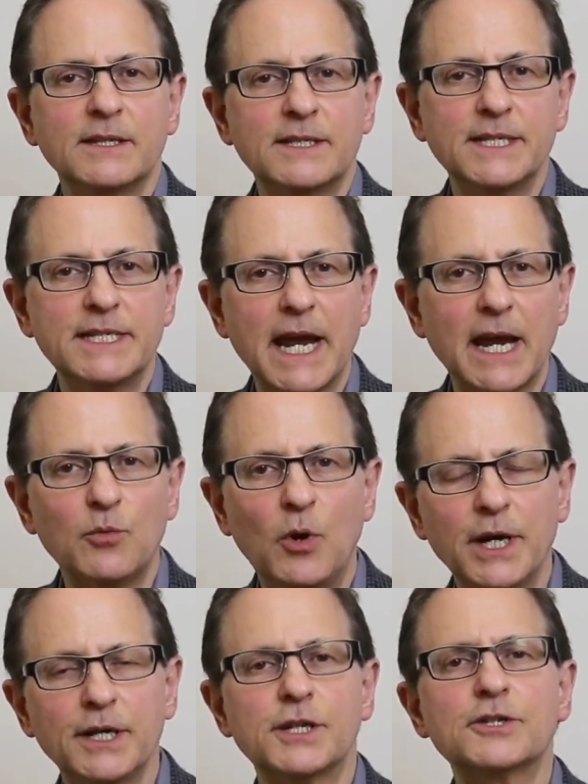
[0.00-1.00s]
Today I
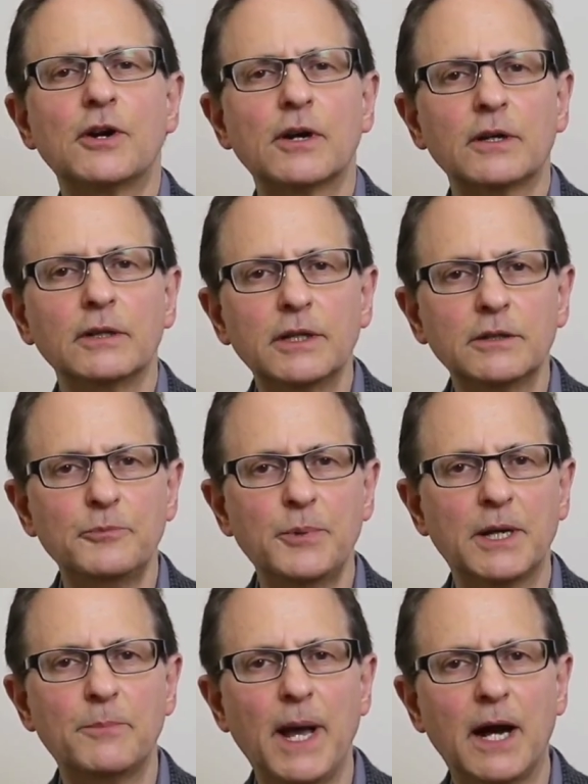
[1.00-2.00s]
wanted to talk a little
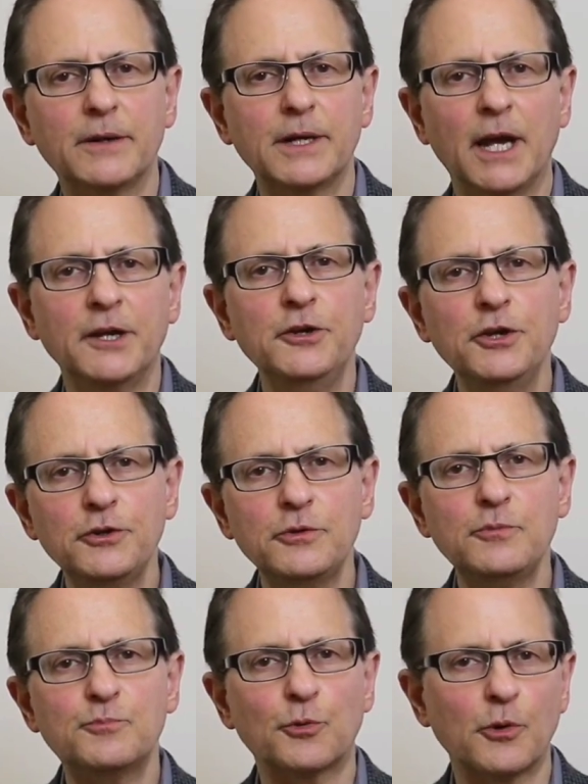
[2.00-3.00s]
bit about a
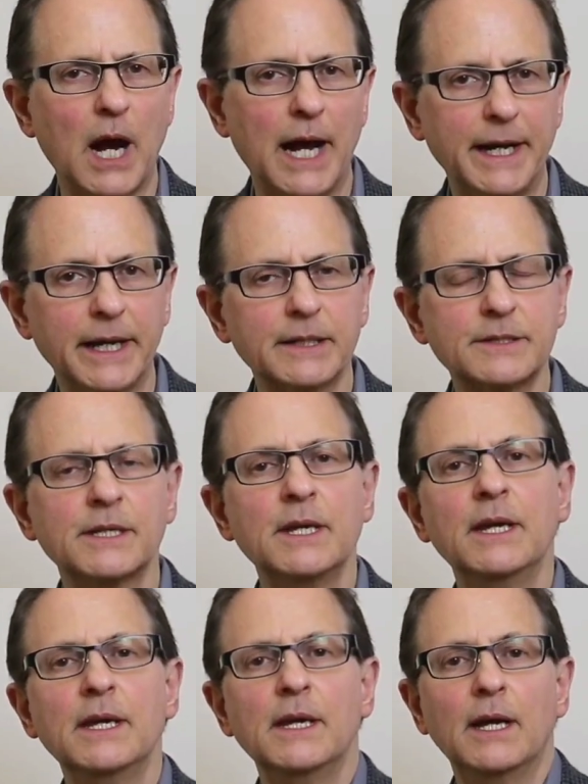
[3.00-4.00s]
new product,
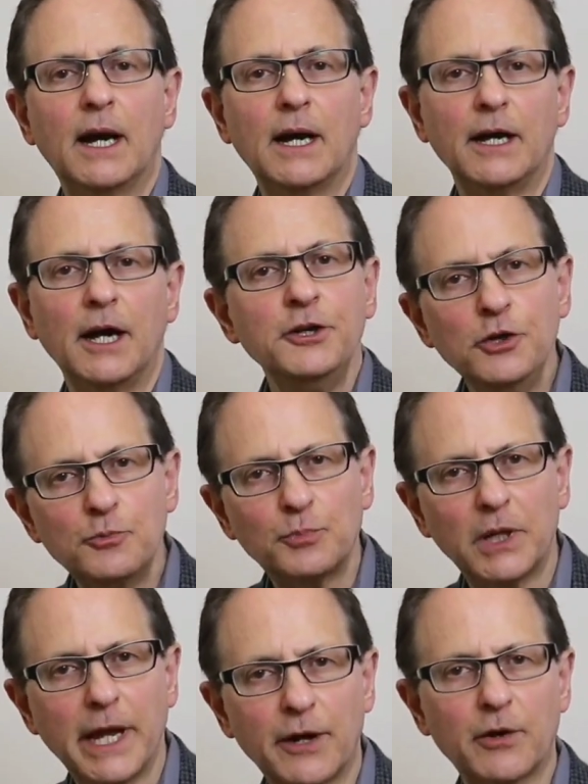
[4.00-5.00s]
a new
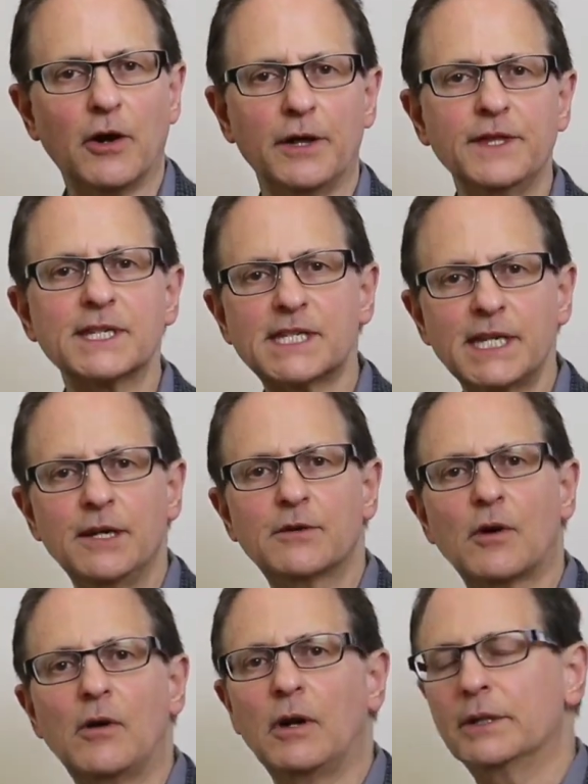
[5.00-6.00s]
player on the scene
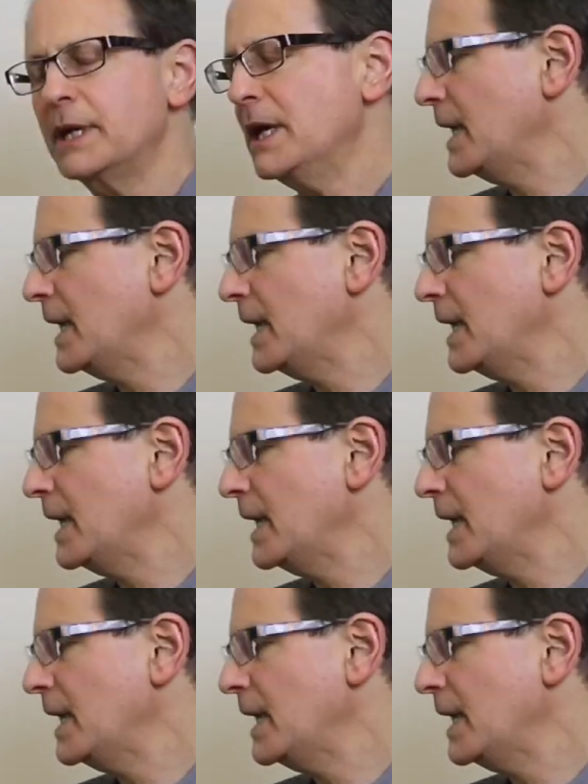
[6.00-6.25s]
called